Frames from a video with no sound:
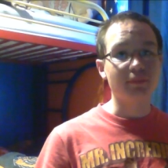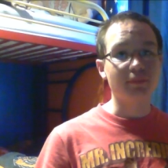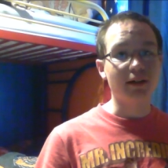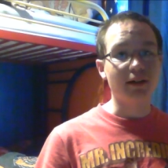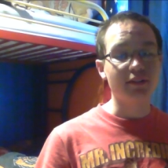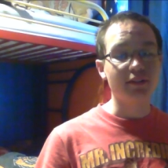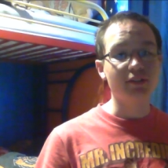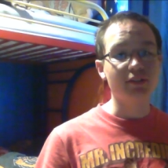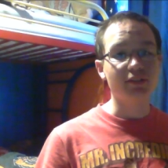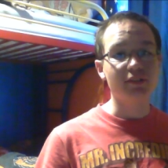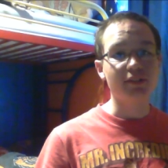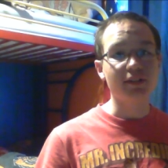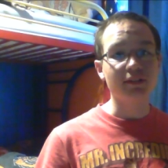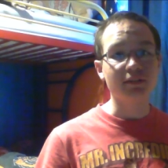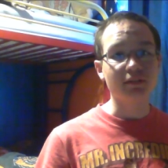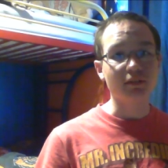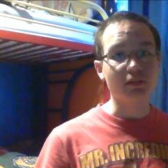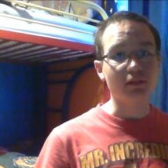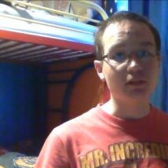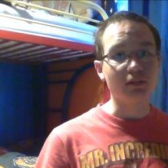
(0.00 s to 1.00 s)
I just
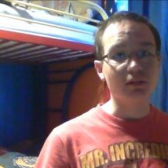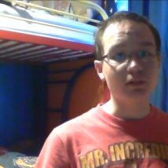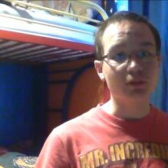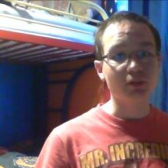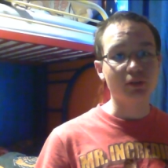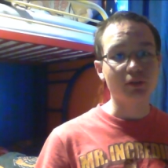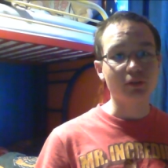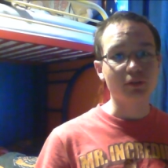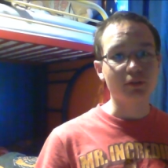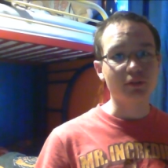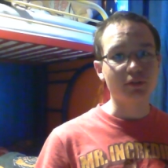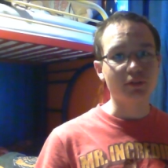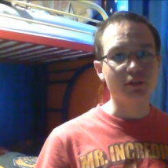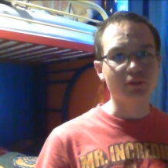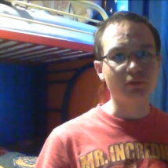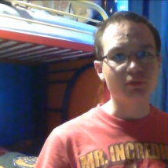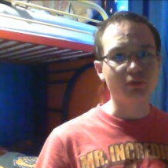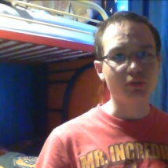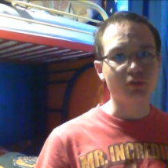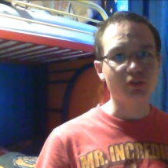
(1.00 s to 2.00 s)
didn't
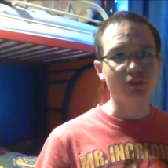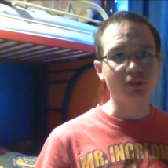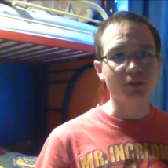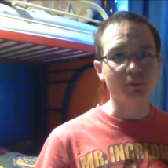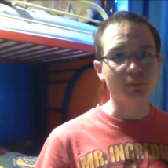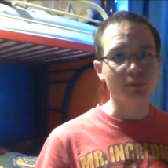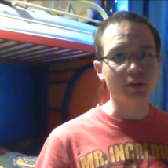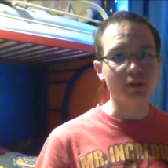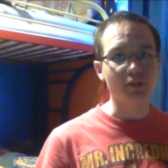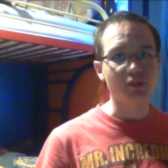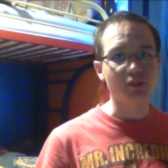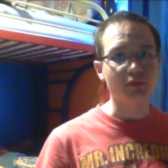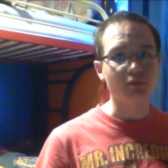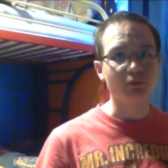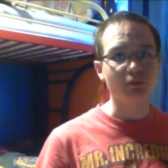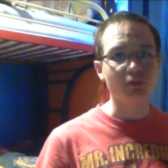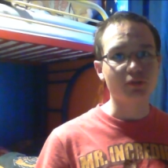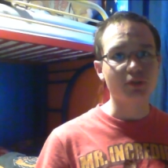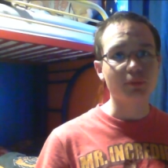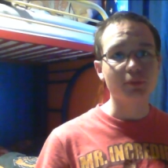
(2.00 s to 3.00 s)
learn for some reason.
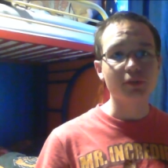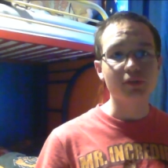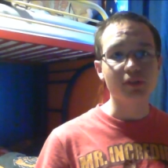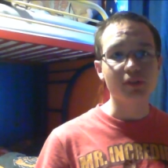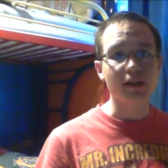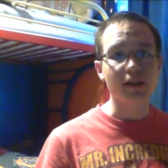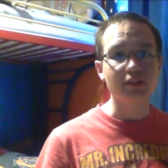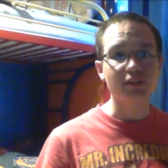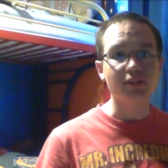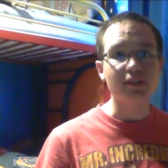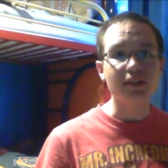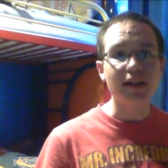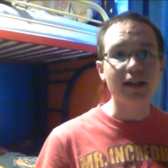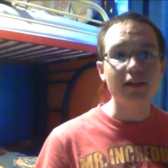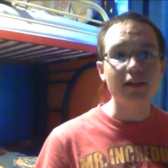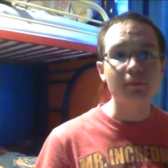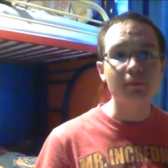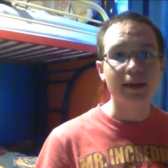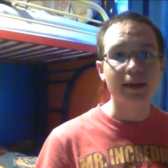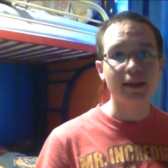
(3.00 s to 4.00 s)
For some reason I just didn't
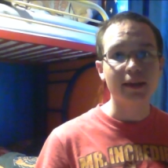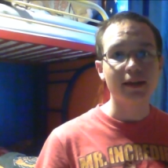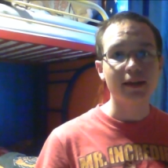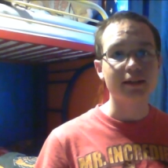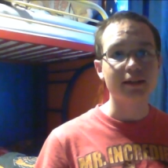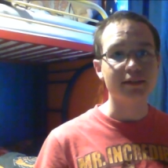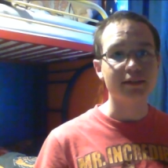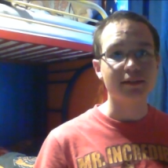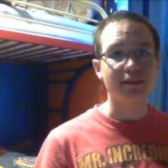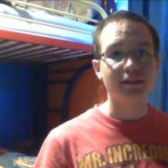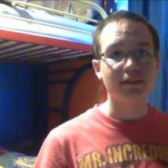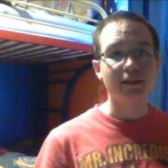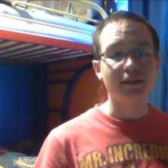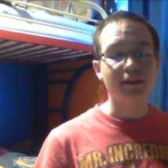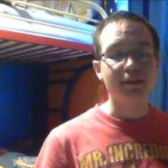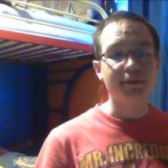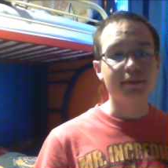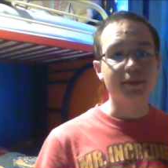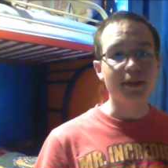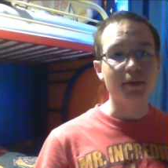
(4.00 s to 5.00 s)
have in my head
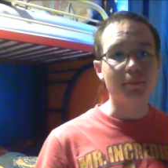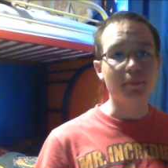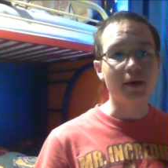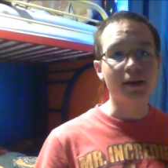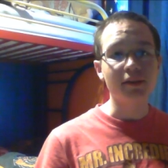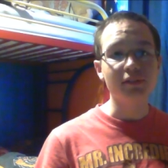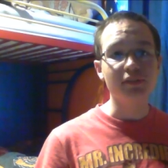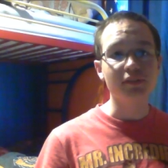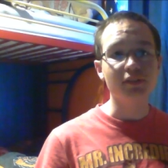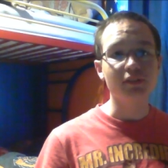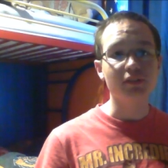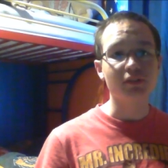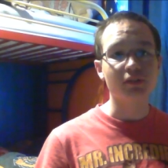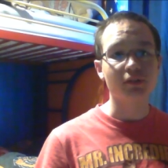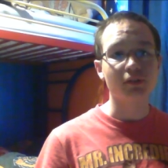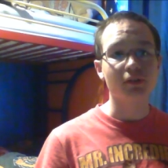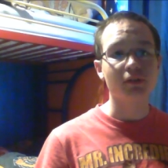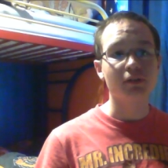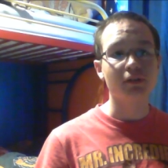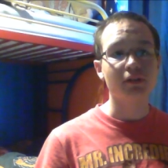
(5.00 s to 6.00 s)
that my
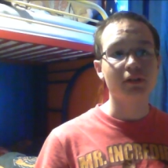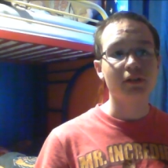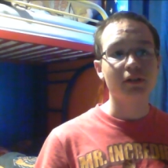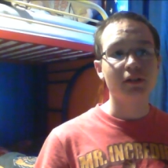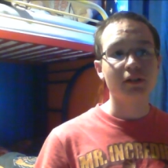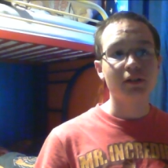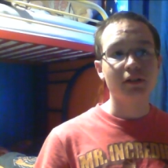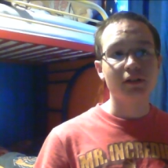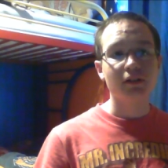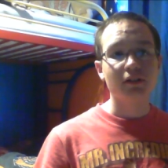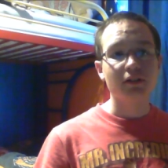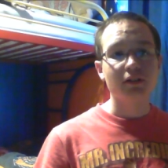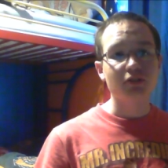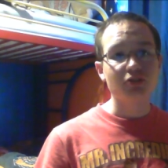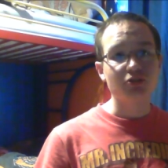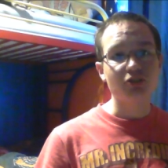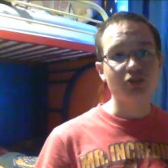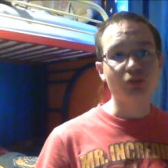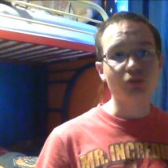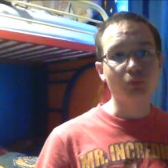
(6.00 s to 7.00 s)
sister,
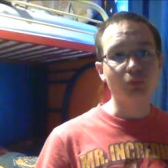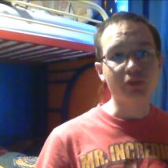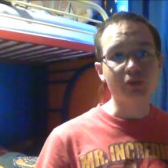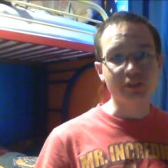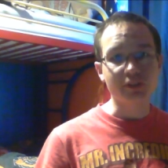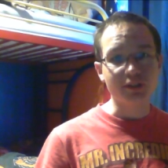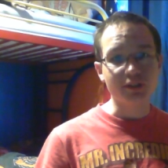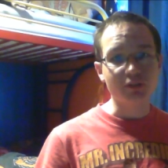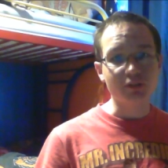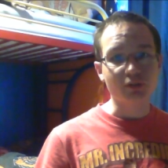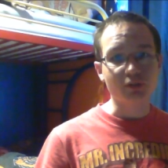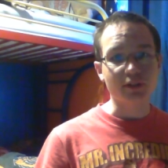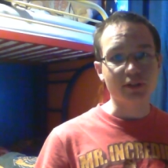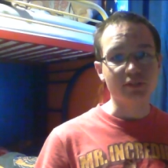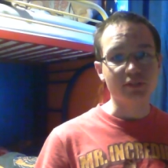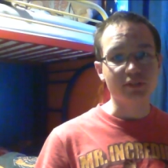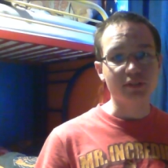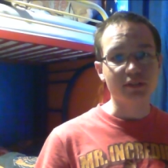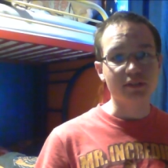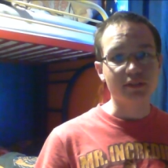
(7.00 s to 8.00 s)
she just wasn't
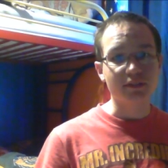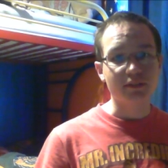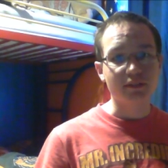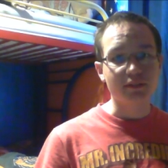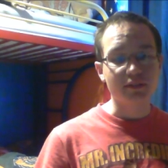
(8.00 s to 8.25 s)
interested.